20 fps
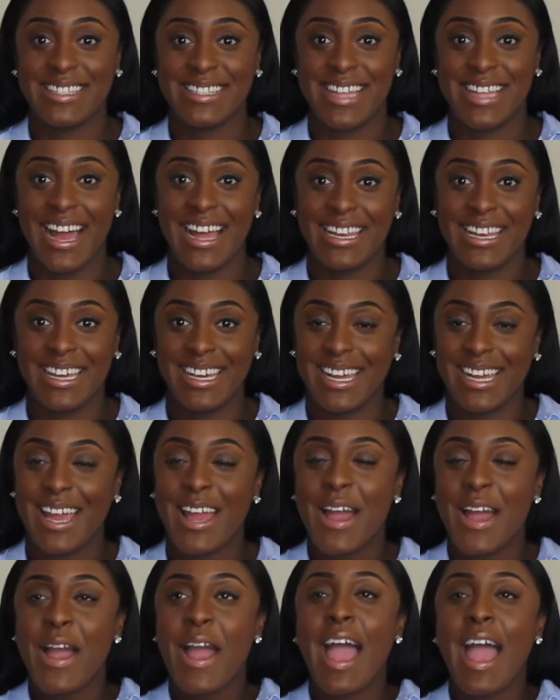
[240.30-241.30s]
styling,
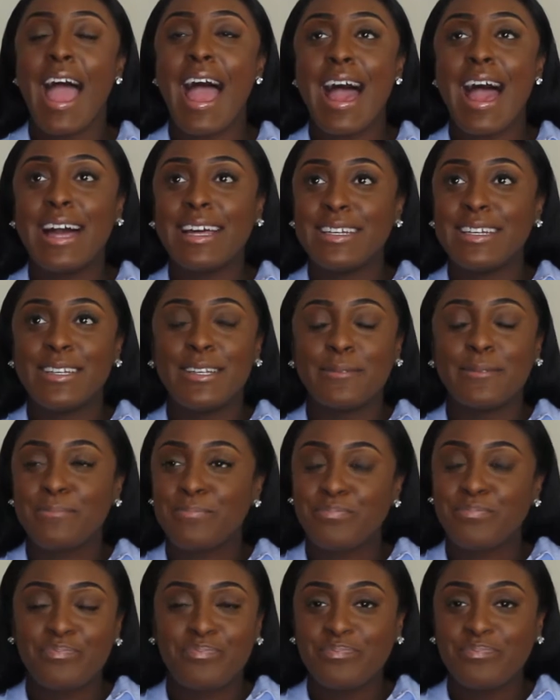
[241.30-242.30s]
and
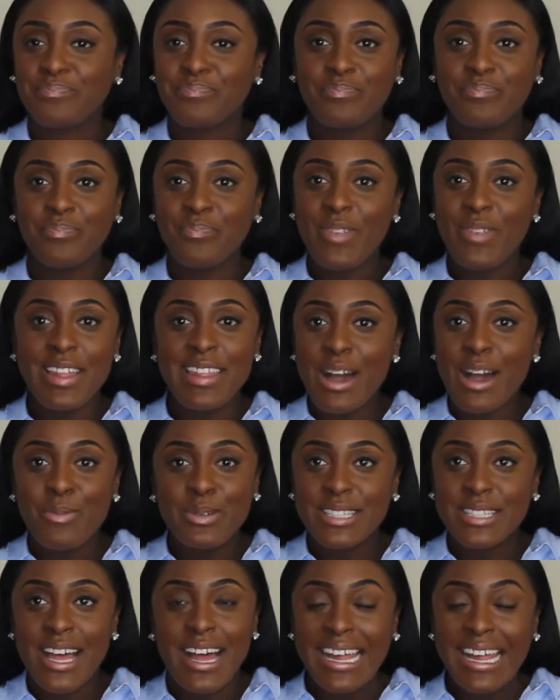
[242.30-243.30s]
that
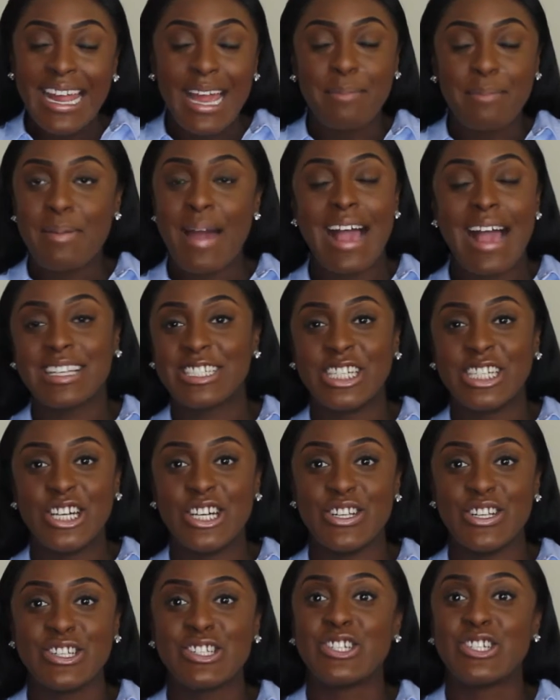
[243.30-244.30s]
was her like
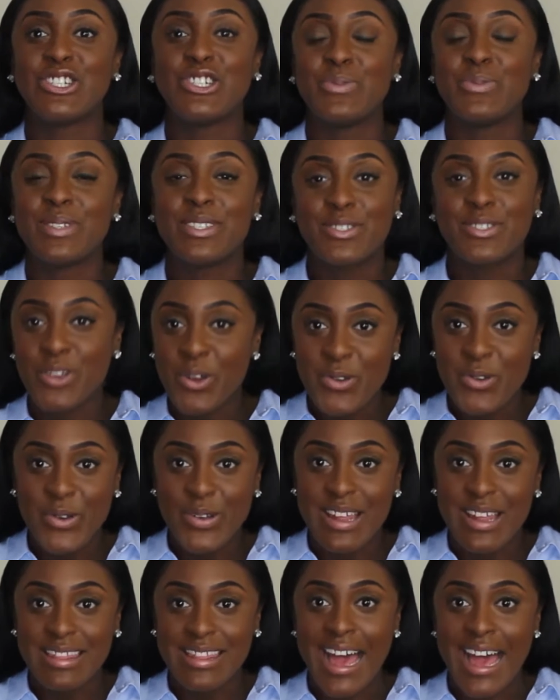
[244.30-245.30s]
passion. So she was so
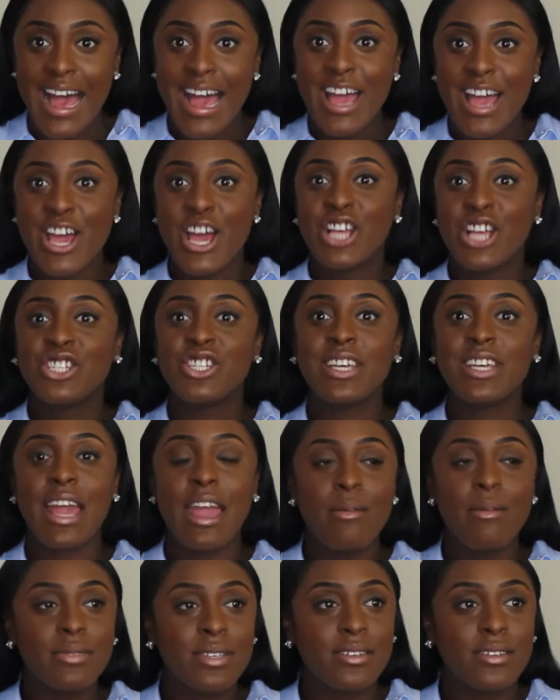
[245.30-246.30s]
good at that. She
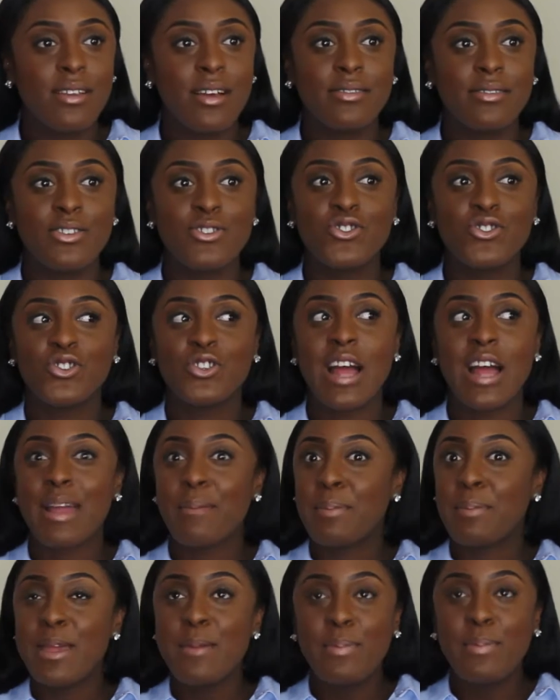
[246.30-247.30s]
came to London. She,
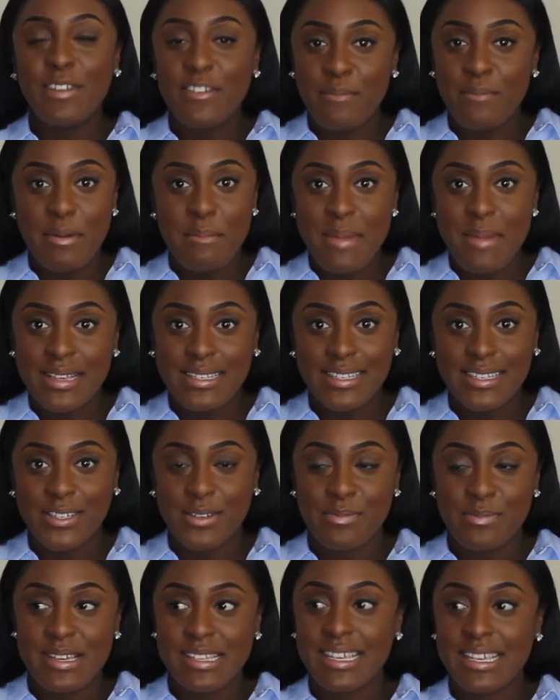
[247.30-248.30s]
like, people have been
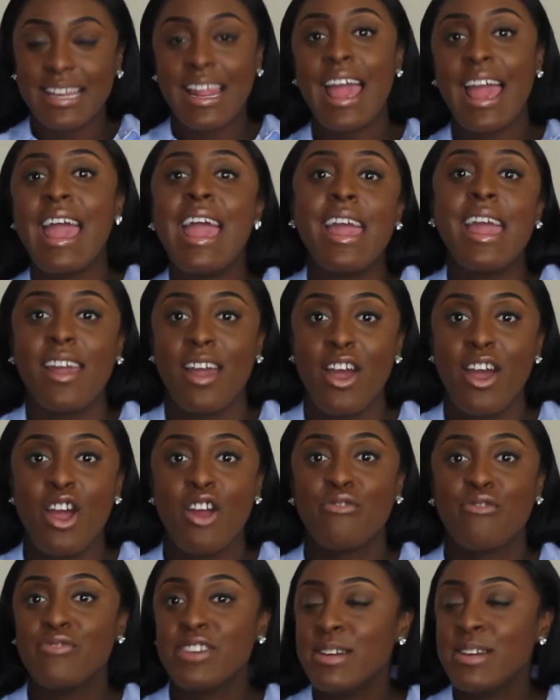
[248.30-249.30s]
messaging me saying, hey,
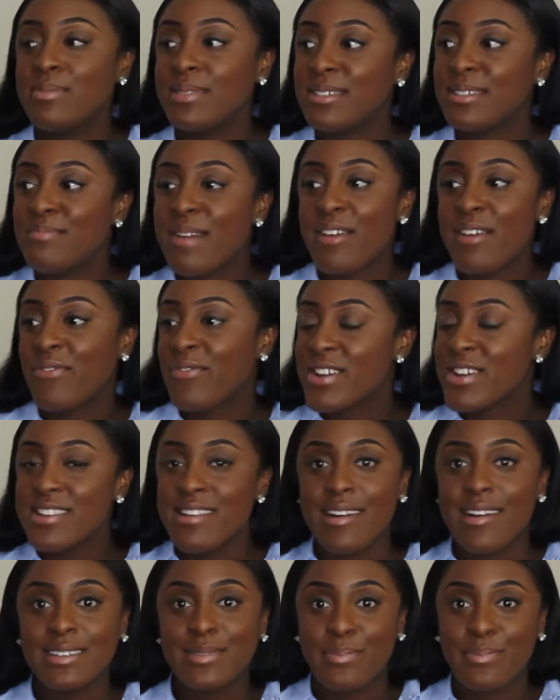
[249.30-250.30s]
Reem did my
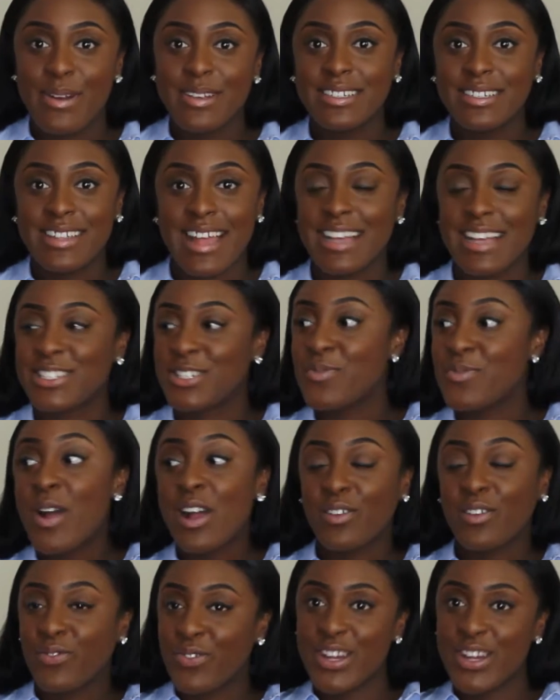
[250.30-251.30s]
freelance project. Like, she
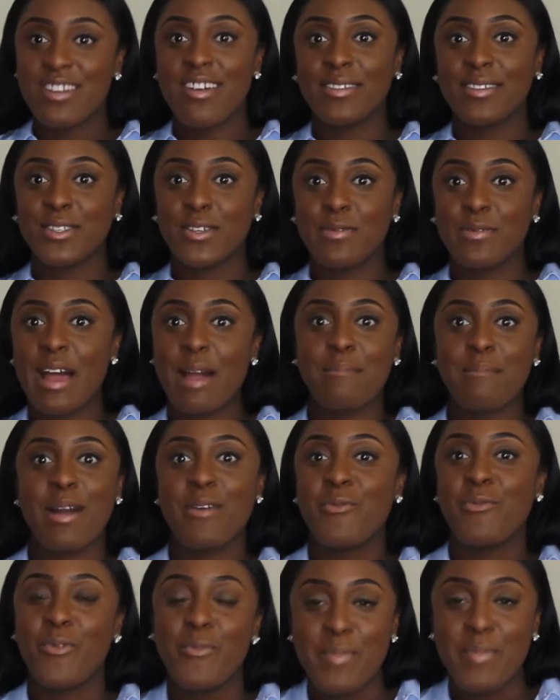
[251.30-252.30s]
worked freelance on like my
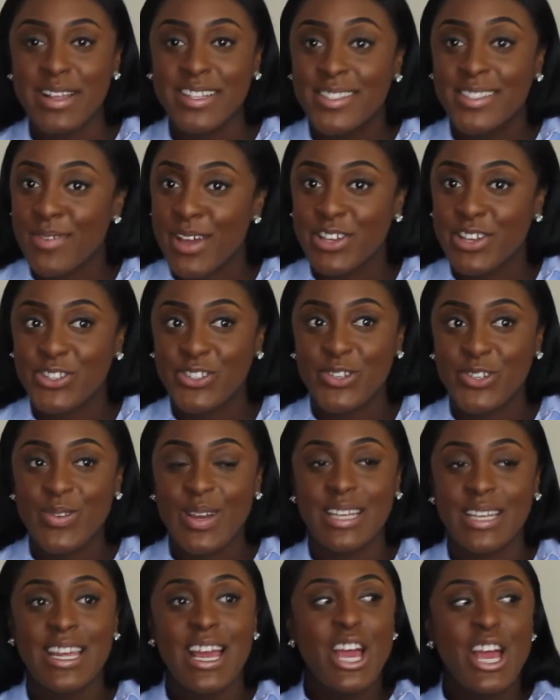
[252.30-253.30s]
menswear shoot,
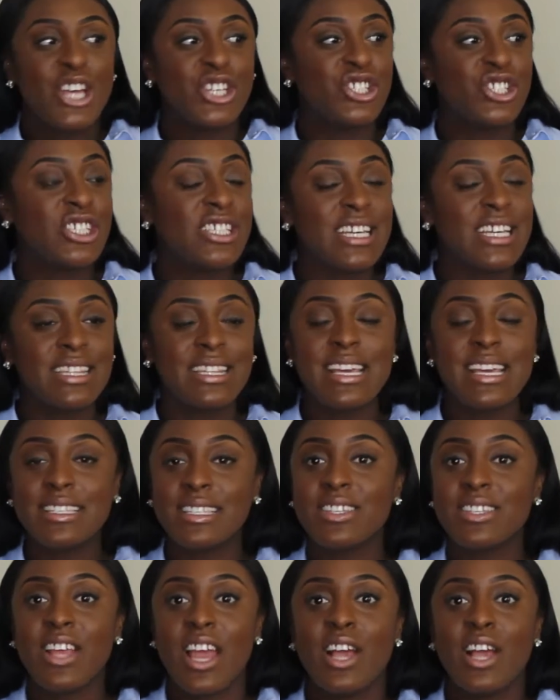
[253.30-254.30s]
and she did this,
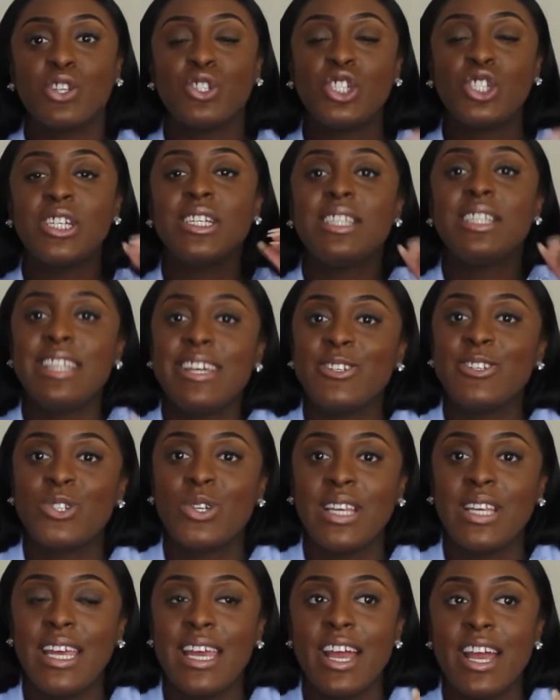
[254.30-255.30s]
and she
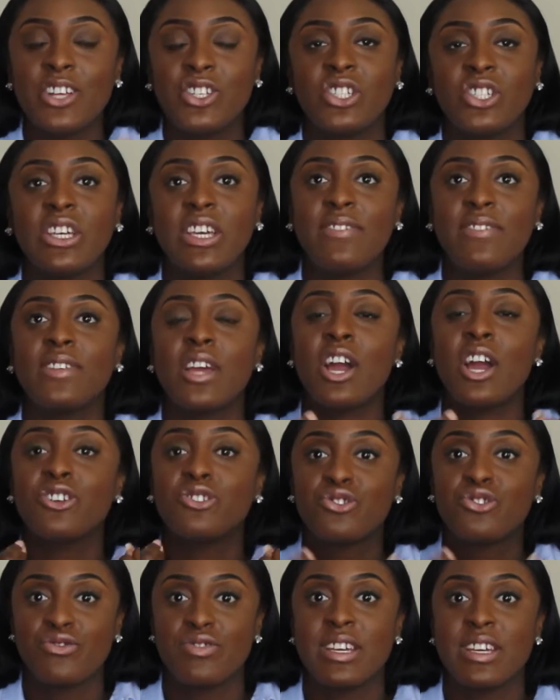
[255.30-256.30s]
literally achieved her
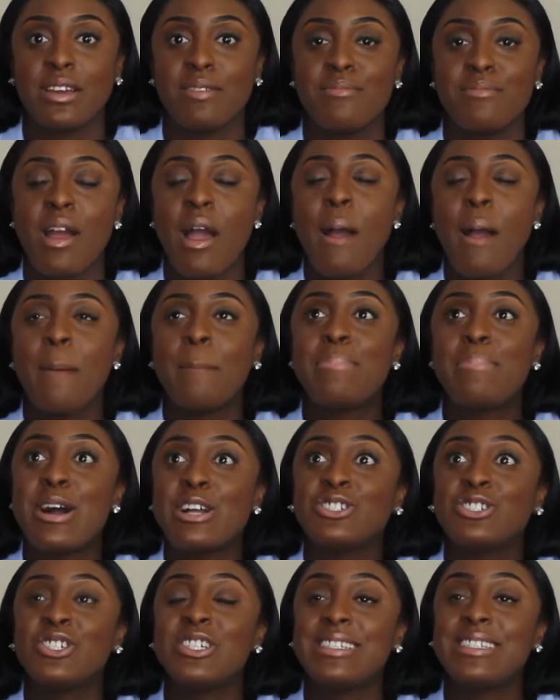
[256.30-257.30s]
dream, but
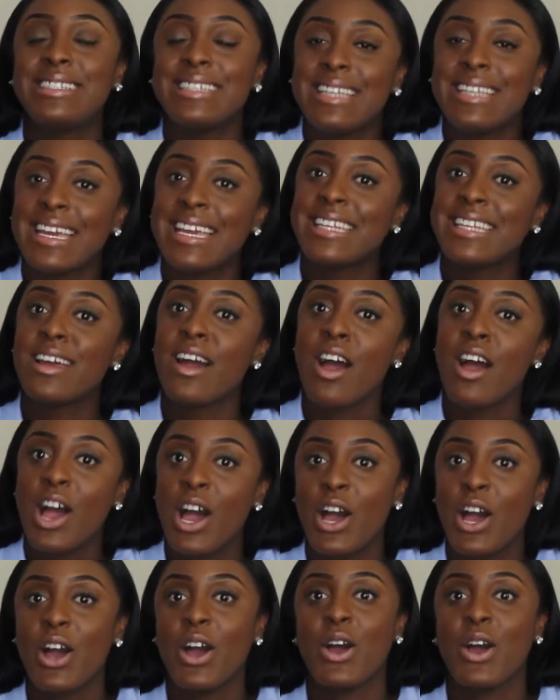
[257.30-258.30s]
she did it in
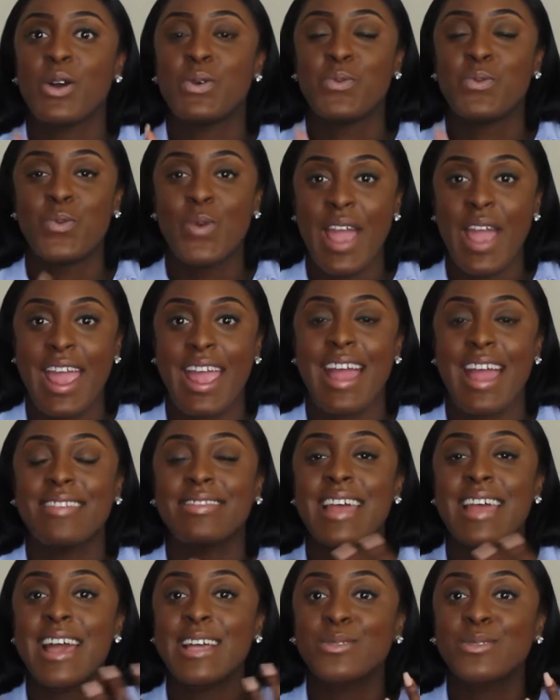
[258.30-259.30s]
her way. And
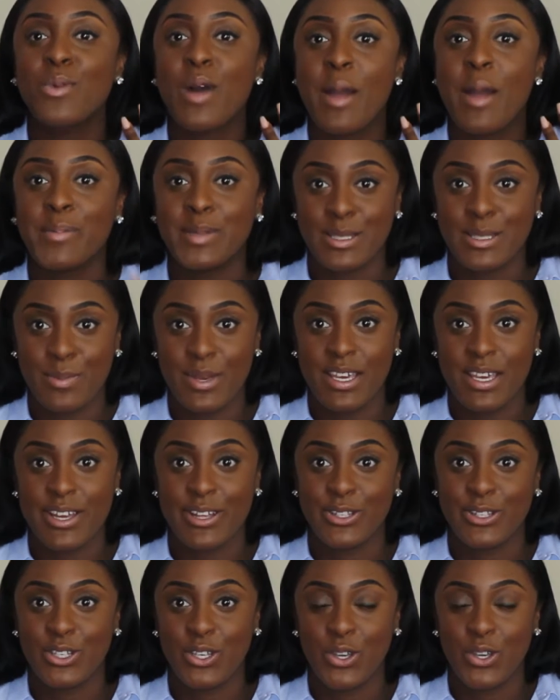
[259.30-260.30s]
that is what I'm
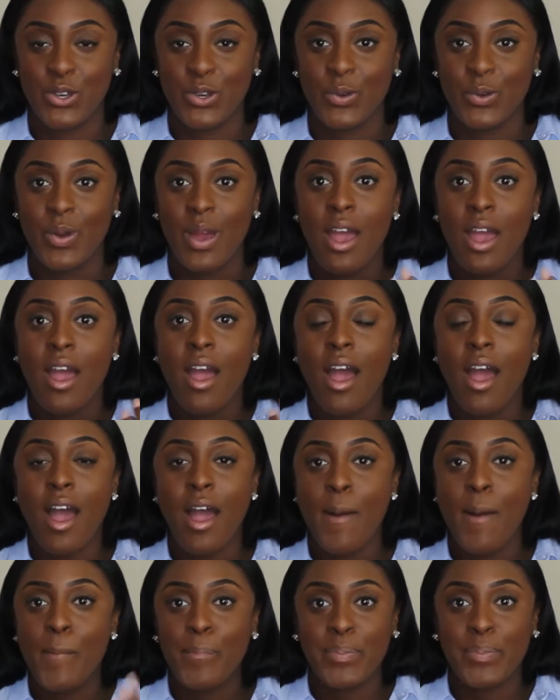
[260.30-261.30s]
speaking to you
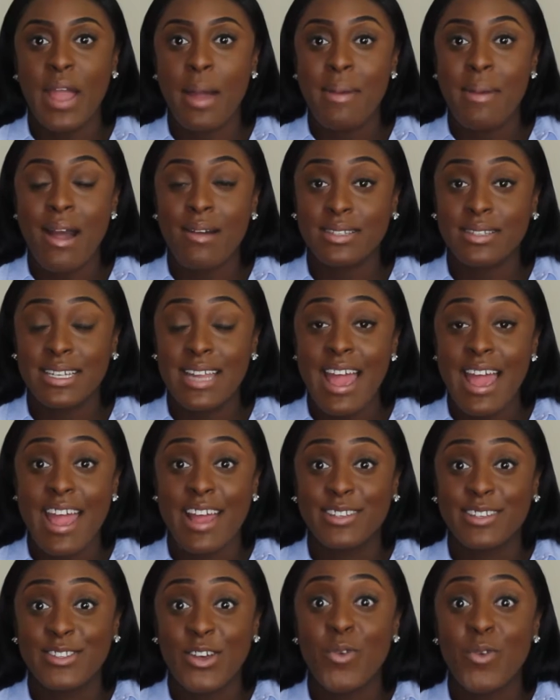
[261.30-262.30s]
about
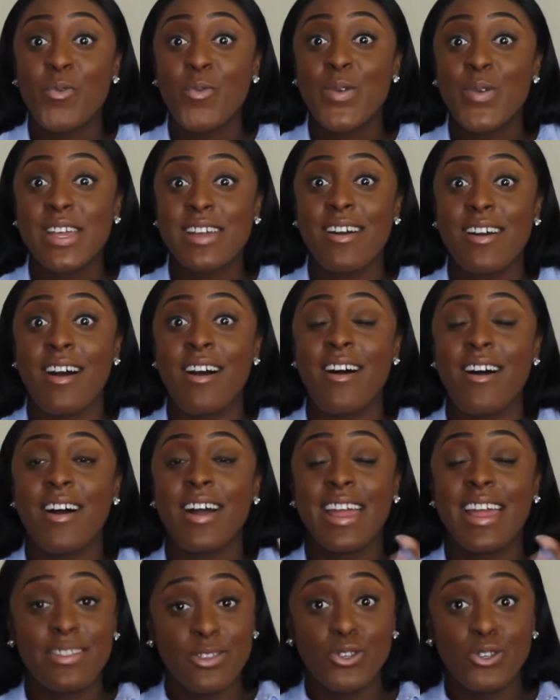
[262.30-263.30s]
today. So we
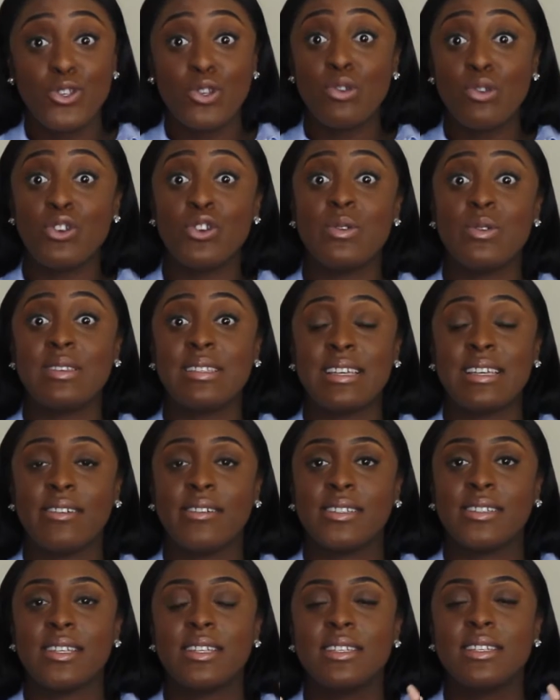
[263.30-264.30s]
are in the Do You
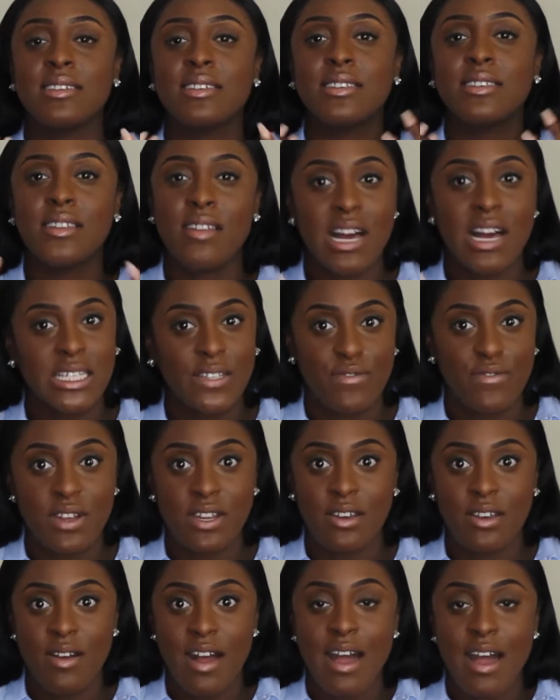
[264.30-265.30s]
series, and this is the last
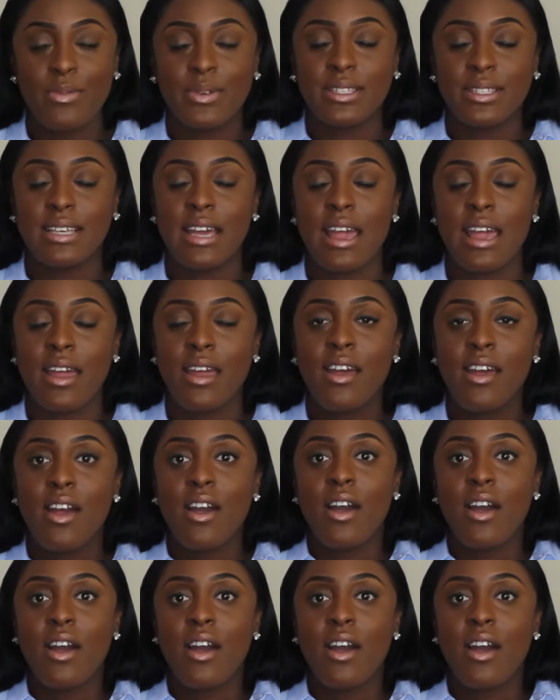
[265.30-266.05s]
video, I would say,